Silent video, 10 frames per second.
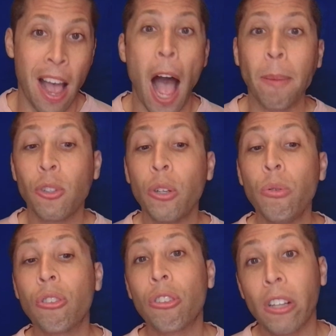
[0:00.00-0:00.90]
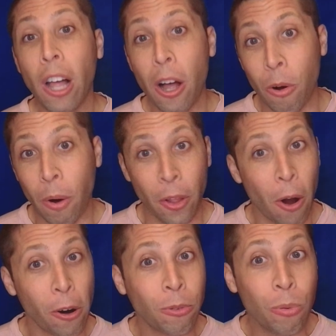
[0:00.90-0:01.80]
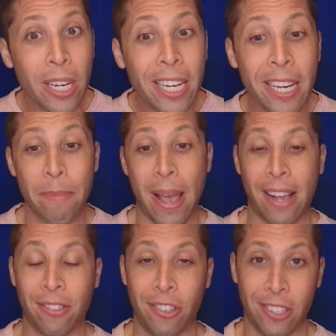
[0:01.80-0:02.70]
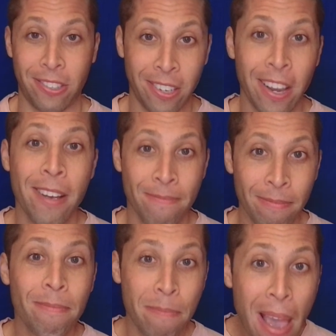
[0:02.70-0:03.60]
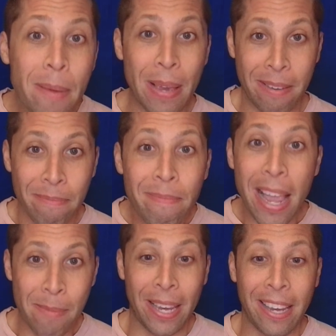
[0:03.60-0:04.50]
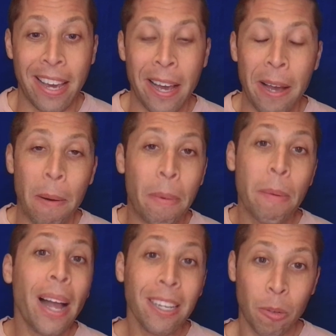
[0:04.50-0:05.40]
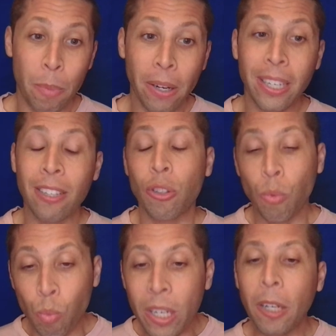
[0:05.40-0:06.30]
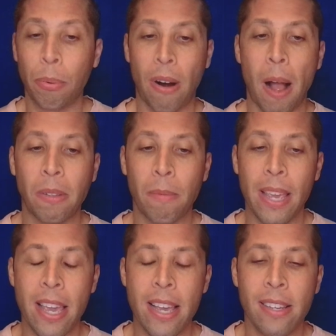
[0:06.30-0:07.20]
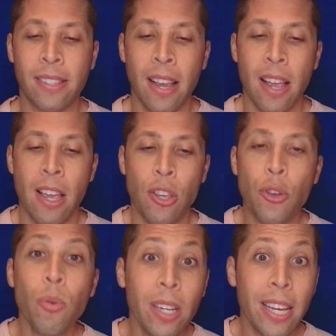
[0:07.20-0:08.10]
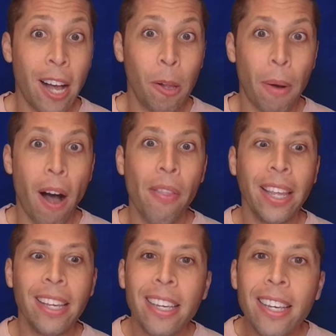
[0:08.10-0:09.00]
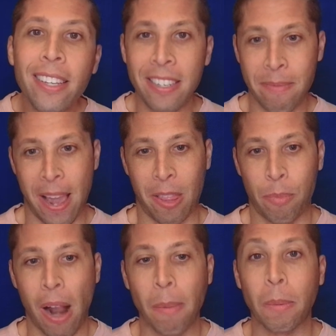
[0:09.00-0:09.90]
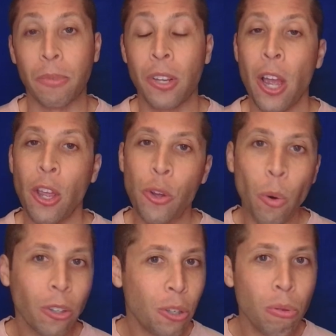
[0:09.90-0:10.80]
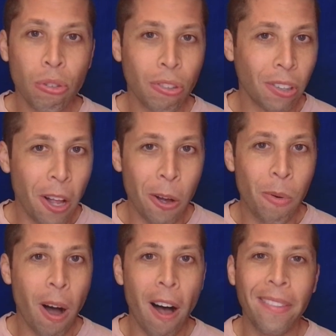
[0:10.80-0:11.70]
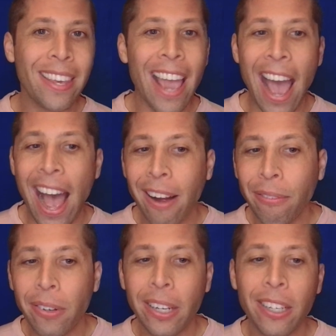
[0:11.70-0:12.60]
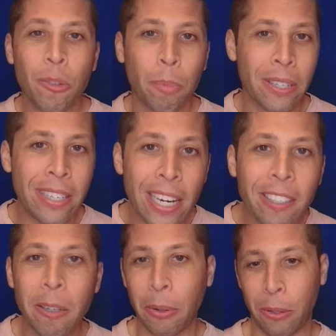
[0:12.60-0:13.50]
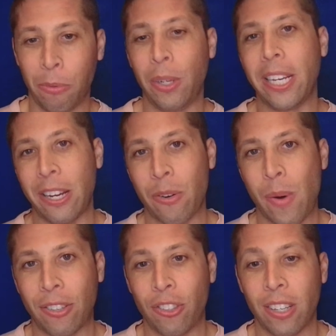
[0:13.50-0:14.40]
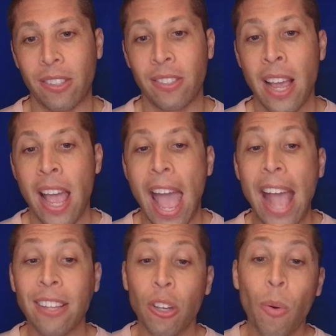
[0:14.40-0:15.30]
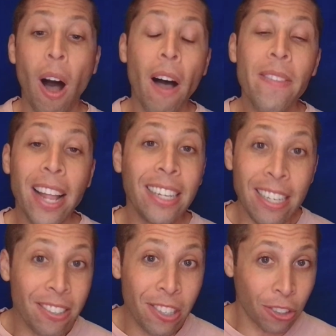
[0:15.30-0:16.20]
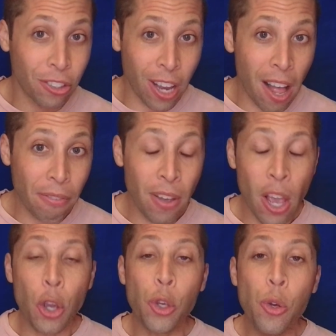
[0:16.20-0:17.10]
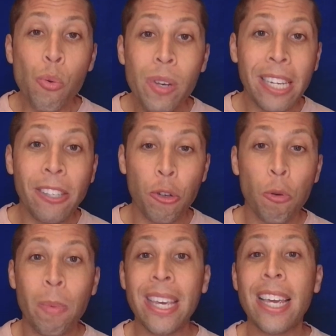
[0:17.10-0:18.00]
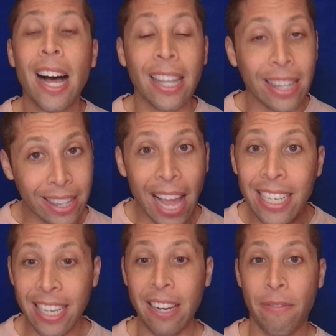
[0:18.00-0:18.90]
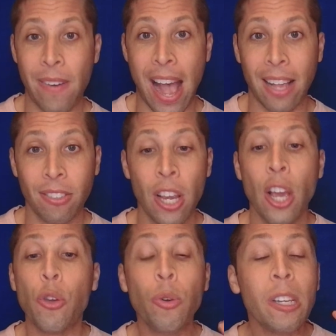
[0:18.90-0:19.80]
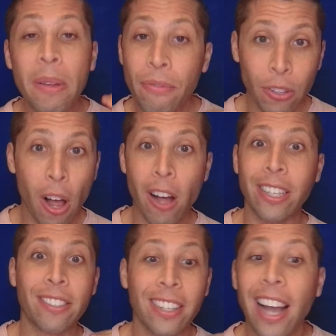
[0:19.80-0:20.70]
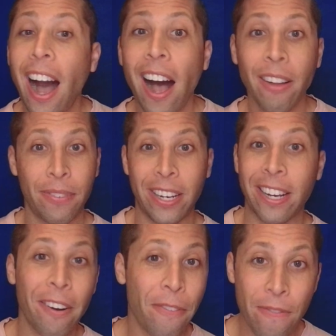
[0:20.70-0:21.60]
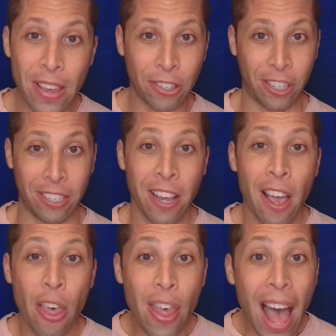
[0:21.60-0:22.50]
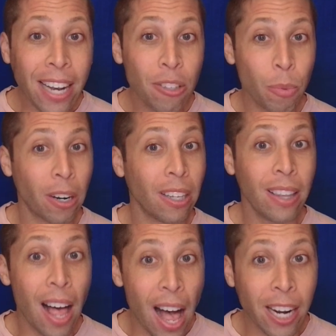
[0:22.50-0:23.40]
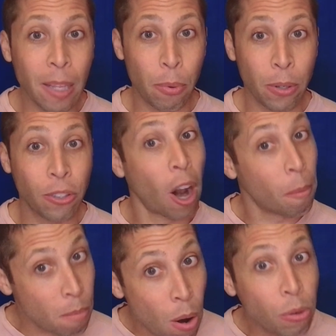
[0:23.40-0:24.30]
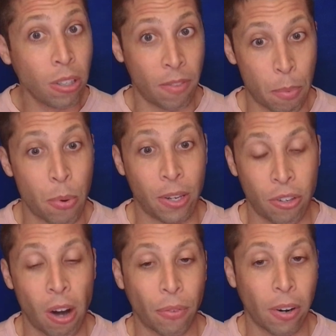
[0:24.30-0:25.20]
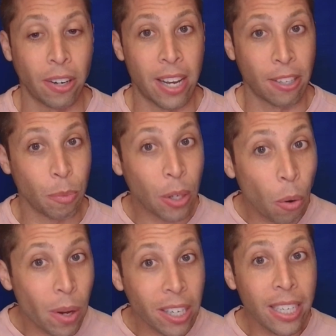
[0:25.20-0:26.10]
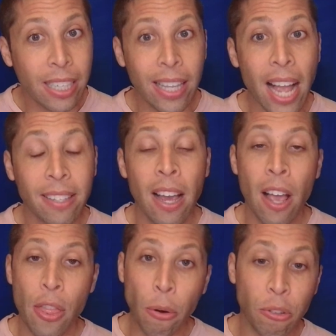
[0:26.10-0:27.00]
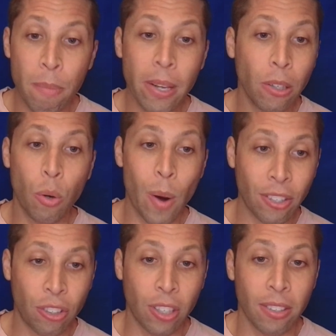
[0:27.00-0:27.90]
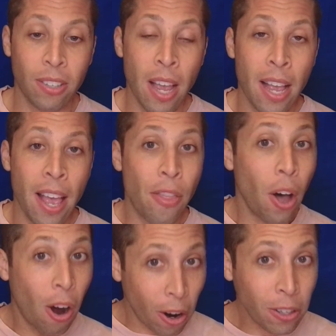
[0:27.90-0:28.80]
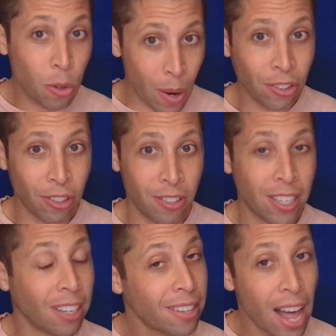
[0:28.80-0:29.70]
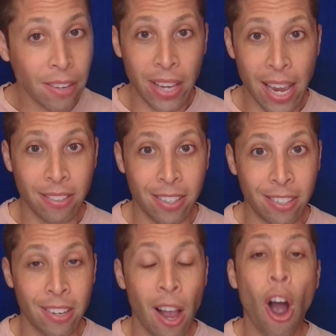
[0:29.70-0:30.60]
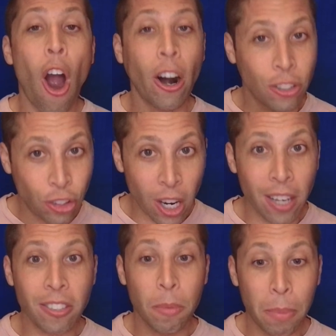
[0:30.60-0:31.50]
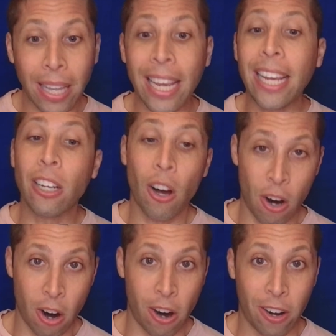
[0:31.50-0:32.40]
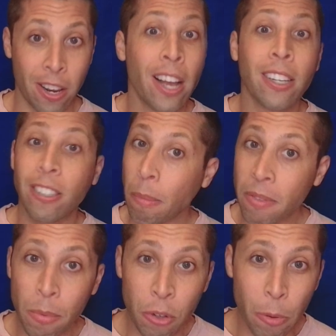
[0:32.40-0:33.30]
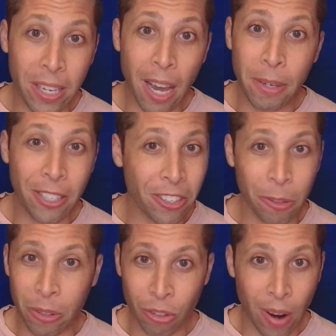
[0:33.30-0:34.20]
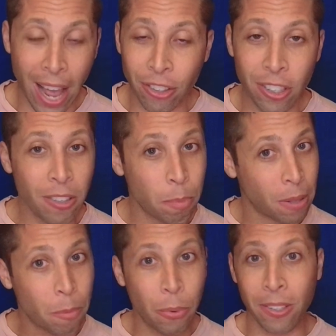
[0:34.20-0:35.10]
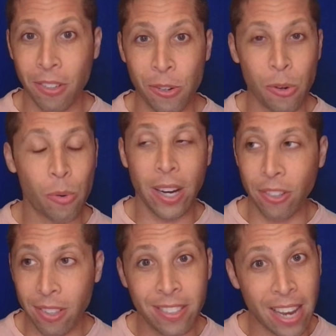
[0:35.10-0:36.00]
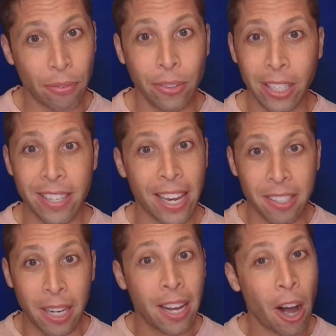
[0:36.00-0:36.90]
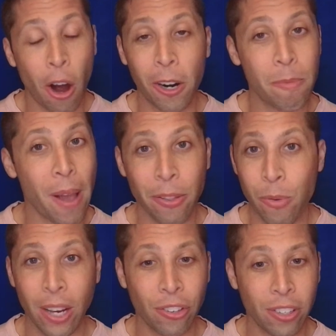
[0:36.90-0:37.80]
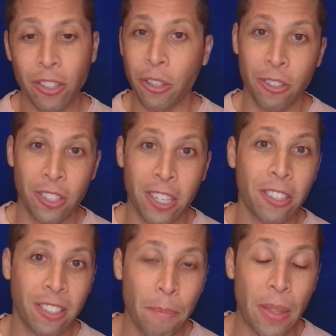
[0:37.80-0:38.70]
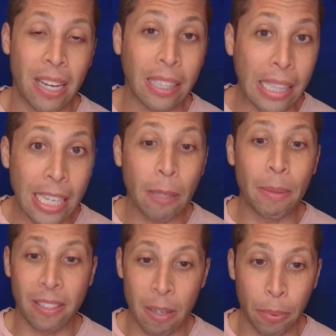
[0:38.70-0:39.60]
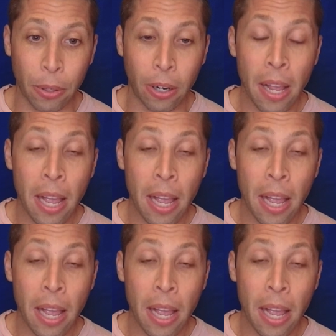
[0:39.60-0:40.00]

I'm too slow on the hard reading passages. Maybe, maybe. But in my experience, the real problem is you need help on the easy math problems. You're too slow on the average, predictable reading questions. And so on that easier stuff, you need to be lightning fast. You need to be flawless, confident, efficient. That is where a lot of the points are. Most of the points are for our test. So we don't want to neglect those middle questions. The hard questions in a lot of cases are just plain hard. Some of them do become easier with strategies. Plug points into equations definitely takes a hard math question and turns it into something a little bit simpler.